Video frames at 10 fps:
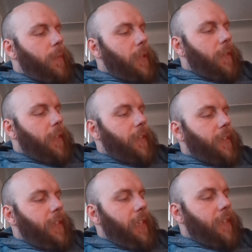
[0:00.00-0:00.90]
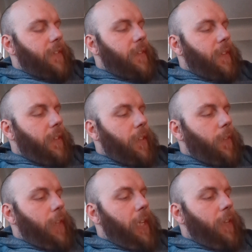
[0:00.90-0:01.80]
Maharaj, yes, the
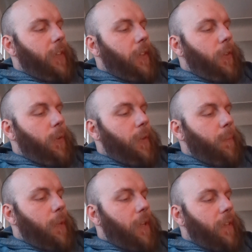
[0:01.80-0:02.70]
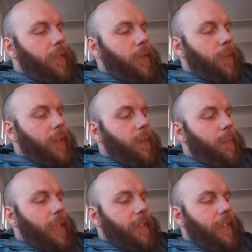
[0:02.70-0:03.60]
reality you impart to it
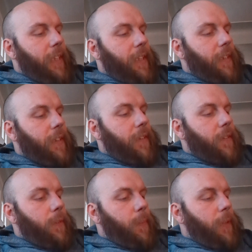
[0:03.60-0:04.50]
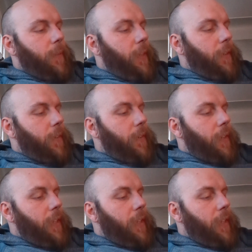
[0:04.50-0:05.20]
by taking it to be real.